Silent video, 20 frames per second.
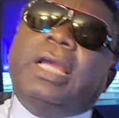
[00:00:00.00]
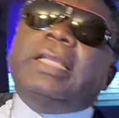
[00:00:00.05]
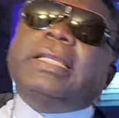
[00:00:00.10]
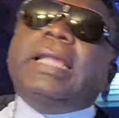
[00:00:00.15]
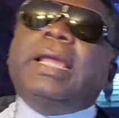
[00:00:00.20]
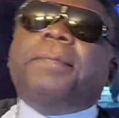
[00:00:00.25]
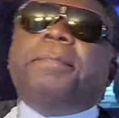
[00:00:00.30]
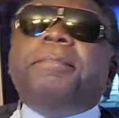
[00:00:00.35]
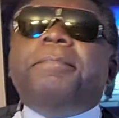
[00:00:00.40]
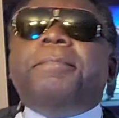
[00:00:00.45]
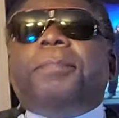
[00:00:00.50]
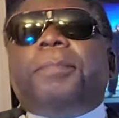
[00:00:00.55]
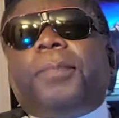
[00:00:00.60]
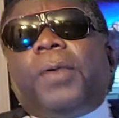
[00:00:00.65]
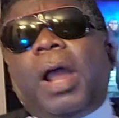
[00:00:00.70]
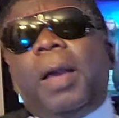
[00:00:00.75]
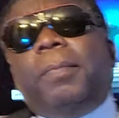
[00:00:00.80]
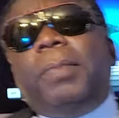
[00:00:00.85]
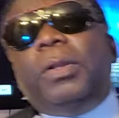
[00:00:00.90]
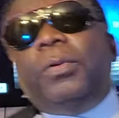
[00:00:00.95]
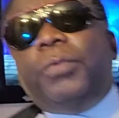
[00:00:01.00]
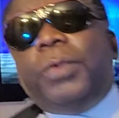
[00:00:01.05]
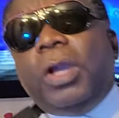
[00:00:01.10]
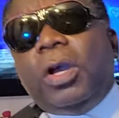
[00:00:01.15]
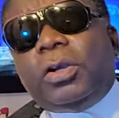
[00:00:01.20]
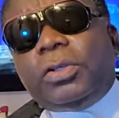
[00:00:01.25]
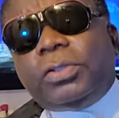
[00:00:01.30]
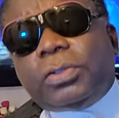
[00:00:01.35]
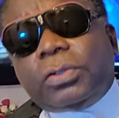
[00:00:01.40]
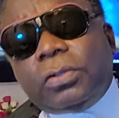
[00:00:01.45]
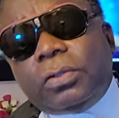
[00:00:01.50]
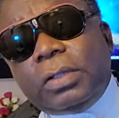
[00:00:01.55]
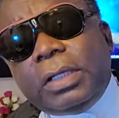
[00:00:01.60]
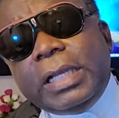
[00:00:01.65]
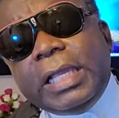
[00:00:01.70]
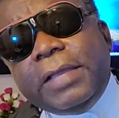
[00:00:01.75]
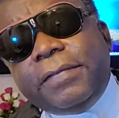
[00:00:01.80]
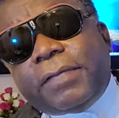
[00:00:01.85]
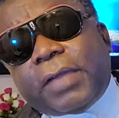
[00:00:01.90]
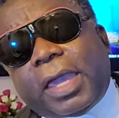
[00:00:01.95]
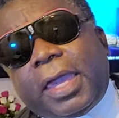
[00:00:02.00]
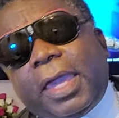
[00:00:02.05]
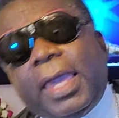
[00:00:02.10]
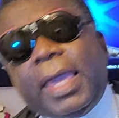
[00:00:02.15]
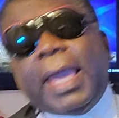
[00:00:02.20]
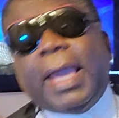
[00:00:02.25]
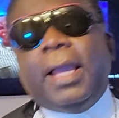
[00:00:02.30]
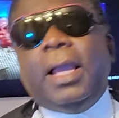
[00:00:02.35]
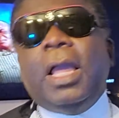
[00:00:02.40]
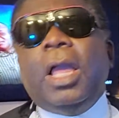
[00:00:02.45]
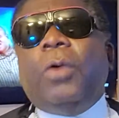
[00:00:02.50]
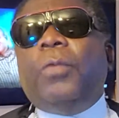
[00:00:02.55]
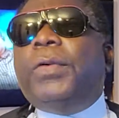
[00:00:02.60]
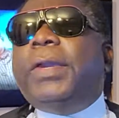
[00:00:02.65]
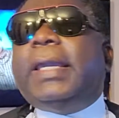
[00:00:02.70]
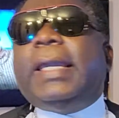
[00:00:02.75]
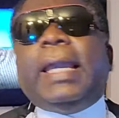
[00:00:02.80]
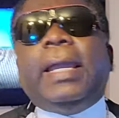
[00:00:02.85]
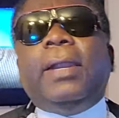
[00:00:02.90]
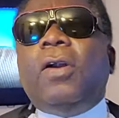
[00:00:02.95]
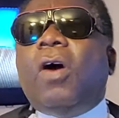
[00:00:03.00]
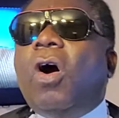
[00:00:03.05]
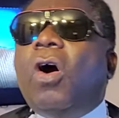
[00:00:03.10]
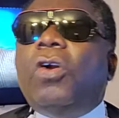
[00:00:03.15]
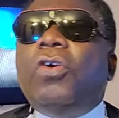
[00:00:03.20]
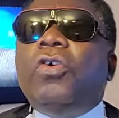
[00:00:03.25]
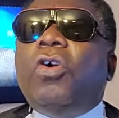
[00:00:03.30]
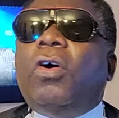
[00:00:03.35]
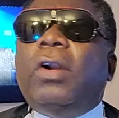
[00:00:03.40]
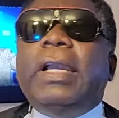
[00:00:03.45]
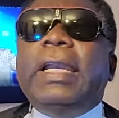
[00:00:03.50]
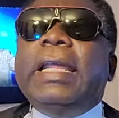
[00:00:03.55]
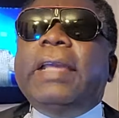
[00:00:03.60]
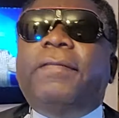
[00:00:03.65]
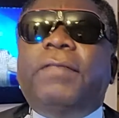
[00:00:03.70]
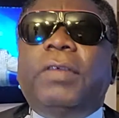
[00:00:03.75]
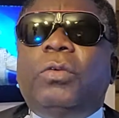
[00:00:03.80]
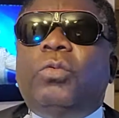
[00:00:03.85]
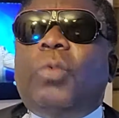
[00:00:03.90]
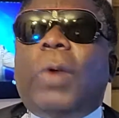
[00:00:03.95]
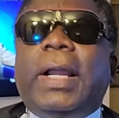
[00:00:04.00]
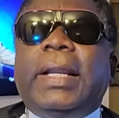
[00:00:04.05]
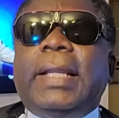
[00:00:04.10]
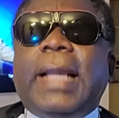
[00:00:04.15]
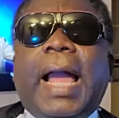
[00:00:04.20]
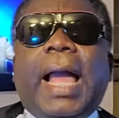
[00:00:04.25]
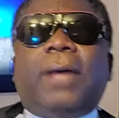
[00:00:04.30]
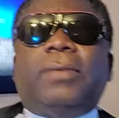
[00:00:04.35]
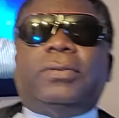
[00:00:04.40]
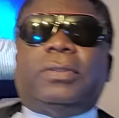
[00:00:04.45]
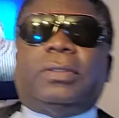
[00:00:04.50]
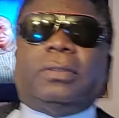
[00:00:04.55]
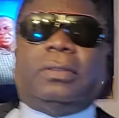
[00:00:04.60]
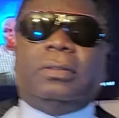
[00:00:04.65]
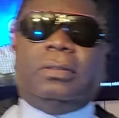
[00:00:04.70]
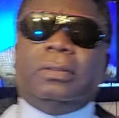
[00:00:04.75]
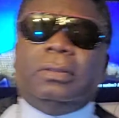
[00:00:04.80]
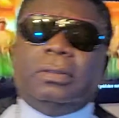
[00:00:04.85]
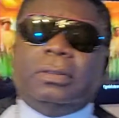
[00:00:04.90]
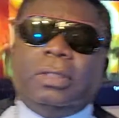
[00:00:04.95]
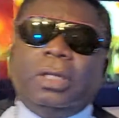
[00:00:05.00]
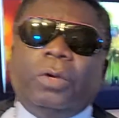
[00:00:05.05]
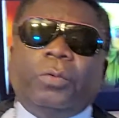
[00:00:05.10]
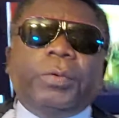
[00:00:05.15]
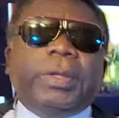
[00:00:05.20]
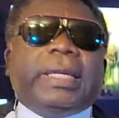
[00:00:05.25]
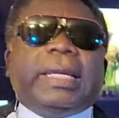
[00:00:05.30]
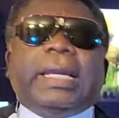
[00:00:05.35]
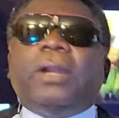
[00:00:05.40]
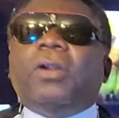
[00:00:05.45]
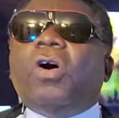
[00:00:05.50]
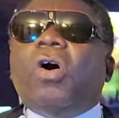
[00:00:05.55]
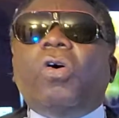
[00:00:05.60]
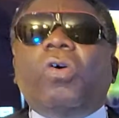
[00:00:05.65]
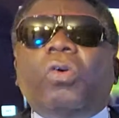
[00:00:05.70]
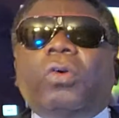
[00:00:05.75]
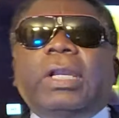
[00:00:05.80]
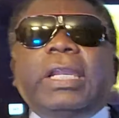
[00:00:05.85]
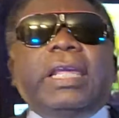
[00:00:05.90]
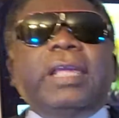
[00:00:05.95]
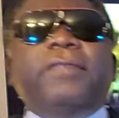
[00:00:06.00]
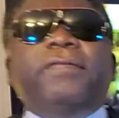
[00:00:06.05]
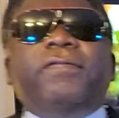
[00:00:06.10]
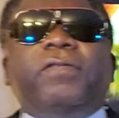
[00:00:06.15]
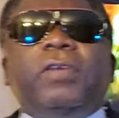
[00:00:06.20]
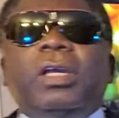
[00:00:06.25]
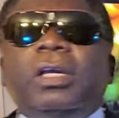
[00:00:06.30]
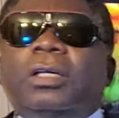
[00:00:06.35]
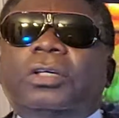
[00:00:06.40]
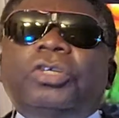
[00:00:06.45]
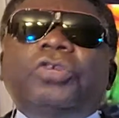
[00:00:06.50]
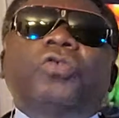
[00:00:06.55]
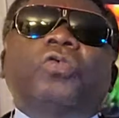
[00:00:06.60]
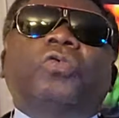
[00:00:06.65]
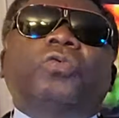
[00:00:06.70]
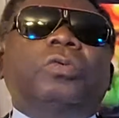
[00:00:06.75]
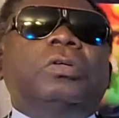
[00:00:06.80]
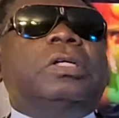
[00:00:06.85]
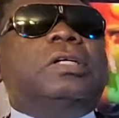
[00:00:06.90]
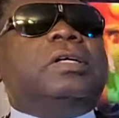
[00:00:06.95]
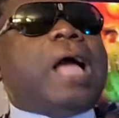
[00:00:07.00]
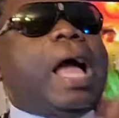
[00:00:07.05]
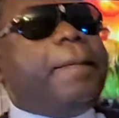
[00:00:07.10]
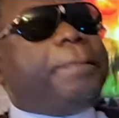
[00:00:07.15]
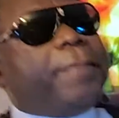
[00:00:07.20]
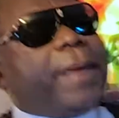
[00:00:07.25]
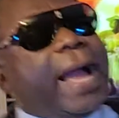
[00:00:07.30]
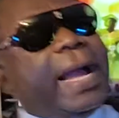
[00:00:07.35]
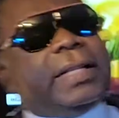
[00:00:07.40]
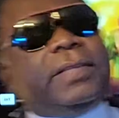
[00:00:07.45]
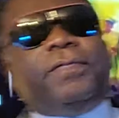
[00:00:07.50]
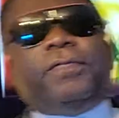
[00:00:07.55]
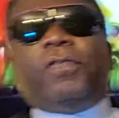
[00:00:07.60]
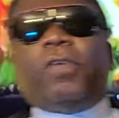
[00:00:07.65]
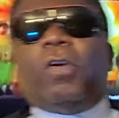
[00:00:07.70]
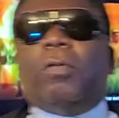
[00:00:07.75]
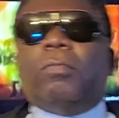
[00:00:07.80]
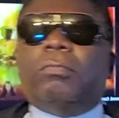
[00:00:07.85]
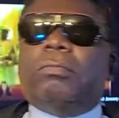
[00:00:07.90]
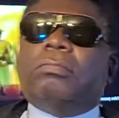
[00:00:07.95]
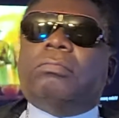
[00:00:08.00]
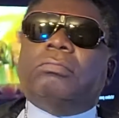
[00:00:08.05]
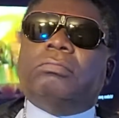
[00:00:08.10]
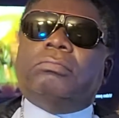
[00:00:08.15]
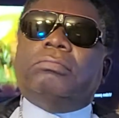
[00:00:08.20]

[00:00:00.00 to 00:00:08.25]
and then probably we also live here. We can all not live in one house. We can all live, you know, apart from